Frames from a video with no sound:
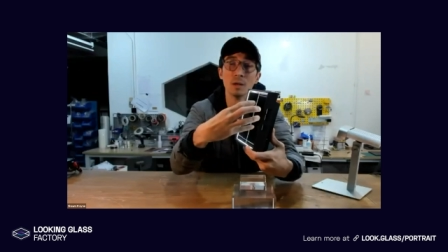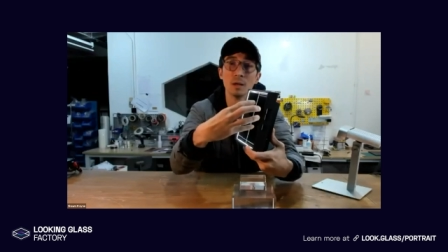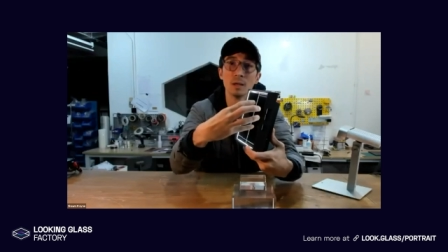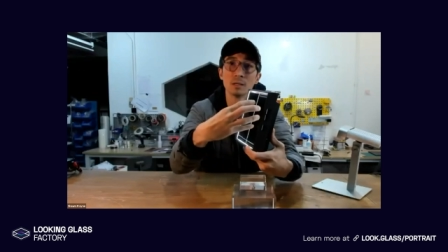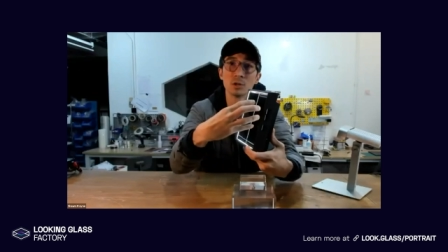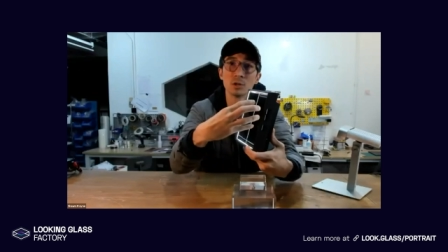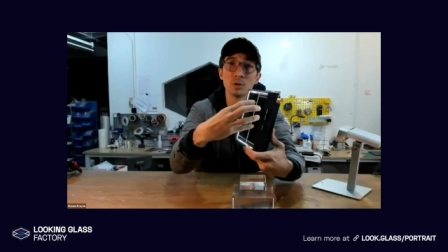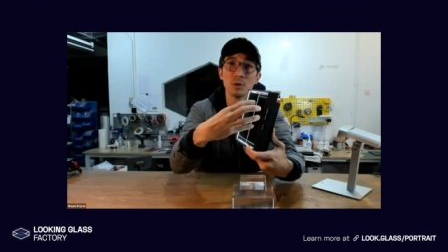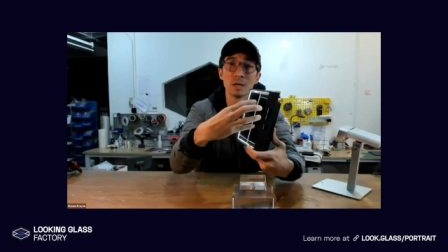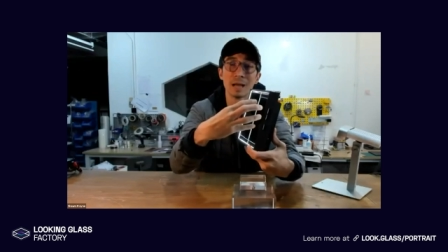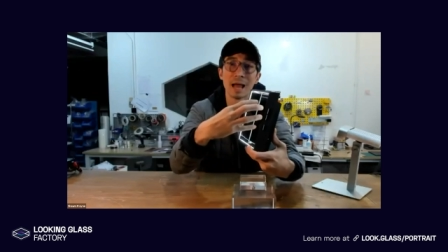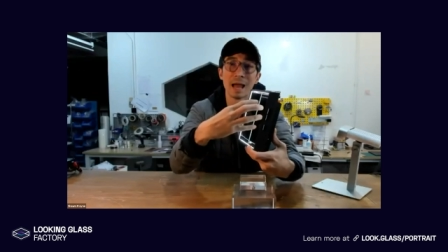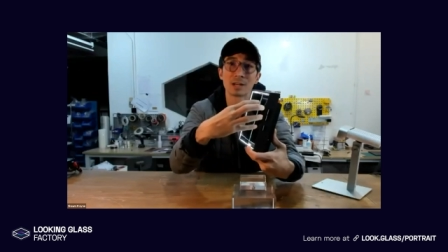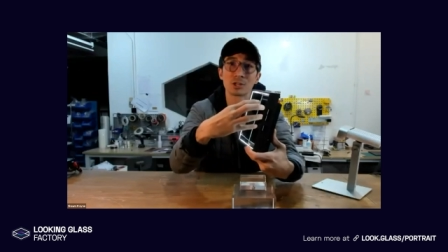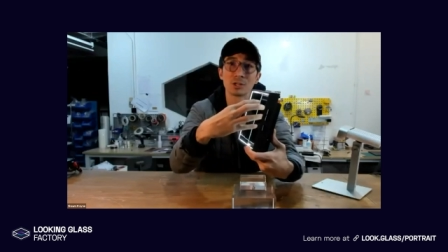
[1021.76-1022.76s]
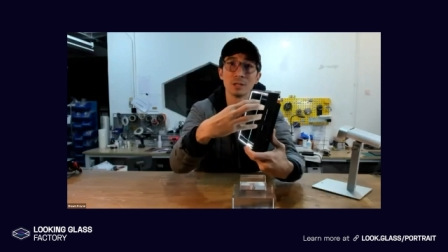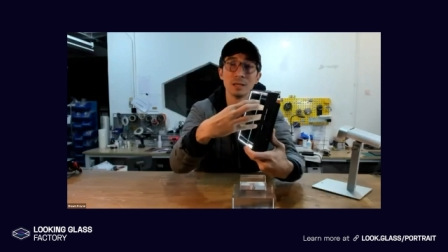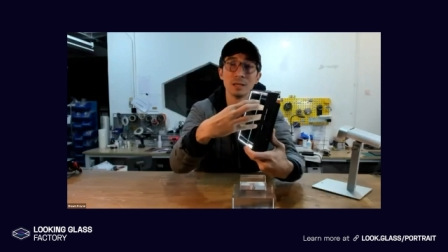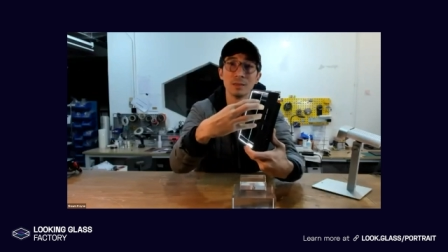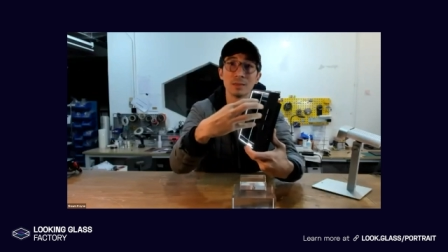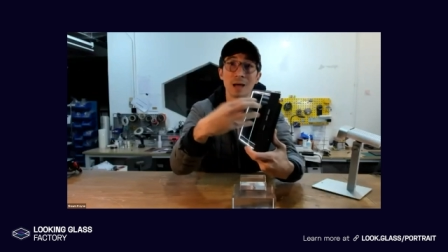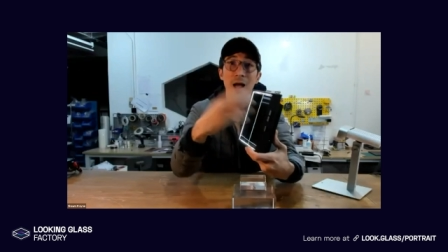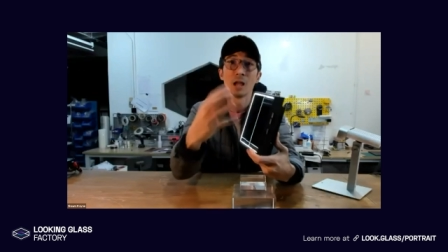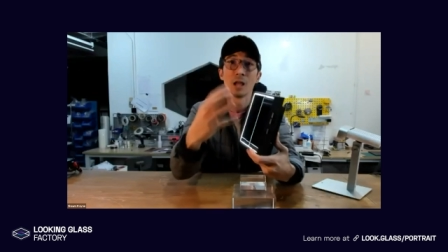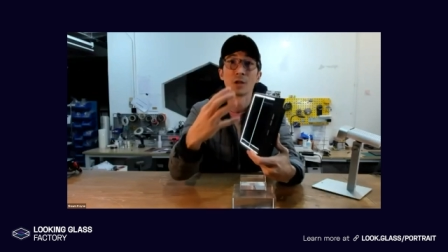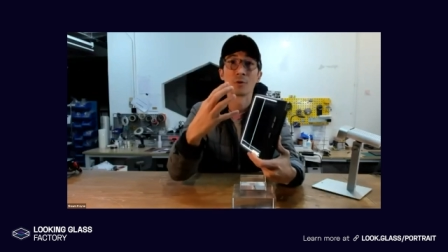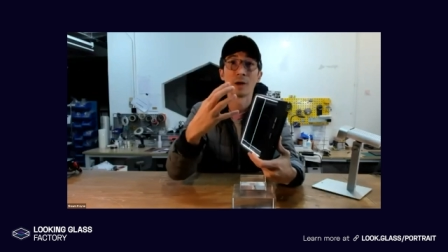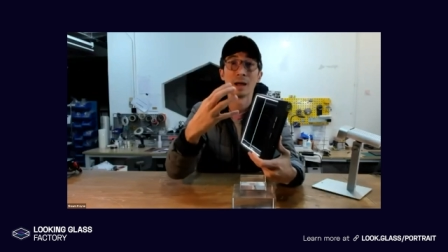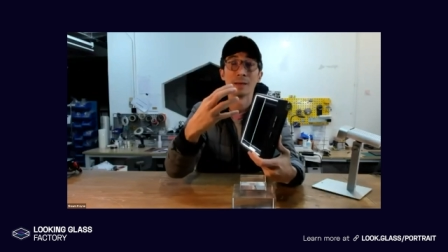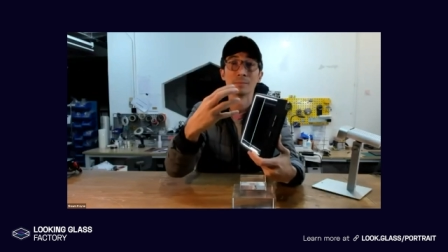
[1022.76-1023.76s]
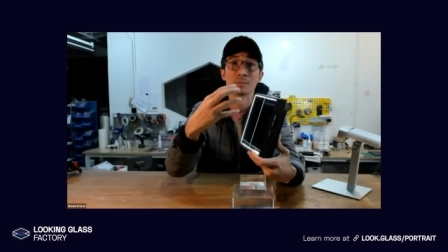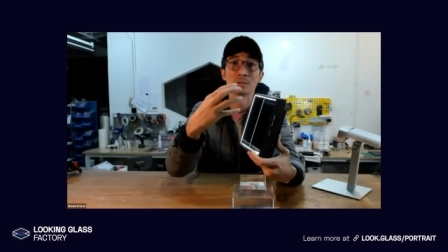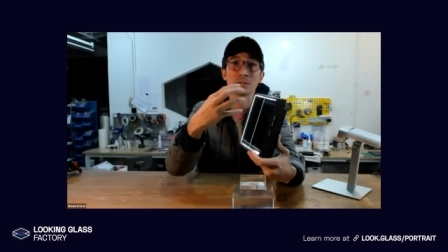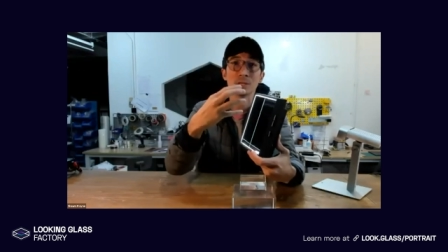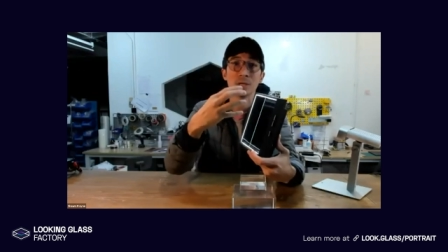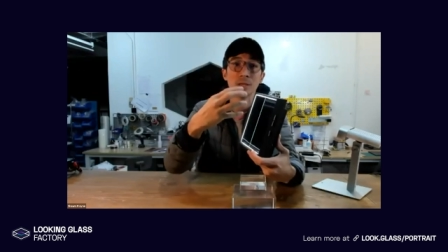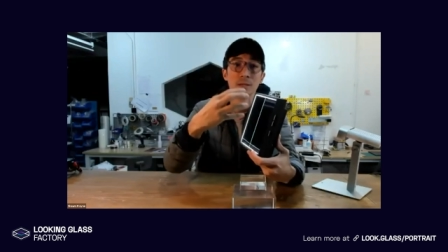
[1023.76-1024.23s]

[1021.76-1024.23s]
So you can actually, the holograms